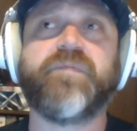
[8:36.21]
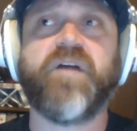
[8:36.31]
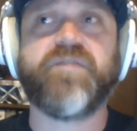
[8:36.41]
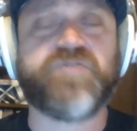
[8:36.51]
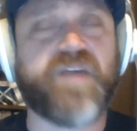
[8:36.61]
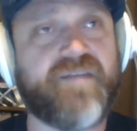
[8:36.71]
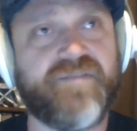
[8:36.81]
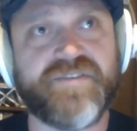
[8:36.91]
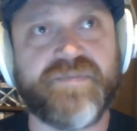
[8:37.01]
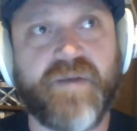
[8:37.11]
all the
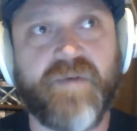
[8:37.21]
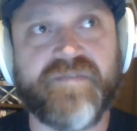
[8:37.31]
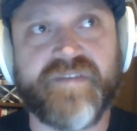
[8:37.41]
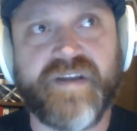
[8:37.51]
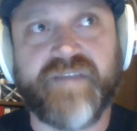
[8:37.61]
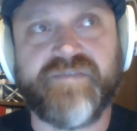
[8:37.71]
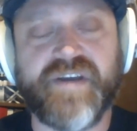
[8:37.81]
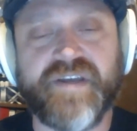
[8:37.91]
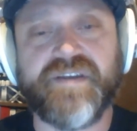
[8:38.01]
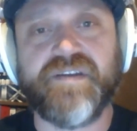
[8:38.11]
travels my wife and I have
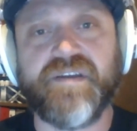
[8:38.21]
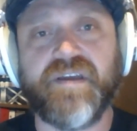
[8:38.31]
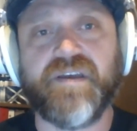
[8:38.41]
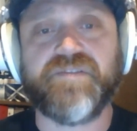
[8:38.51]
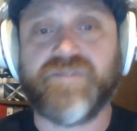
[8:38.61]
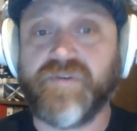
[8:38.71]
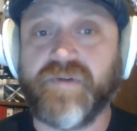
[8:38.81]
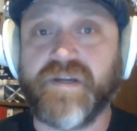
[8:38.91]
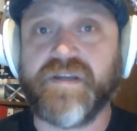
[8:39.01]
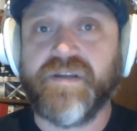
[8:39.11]
done uh,
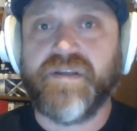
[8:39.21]
touring.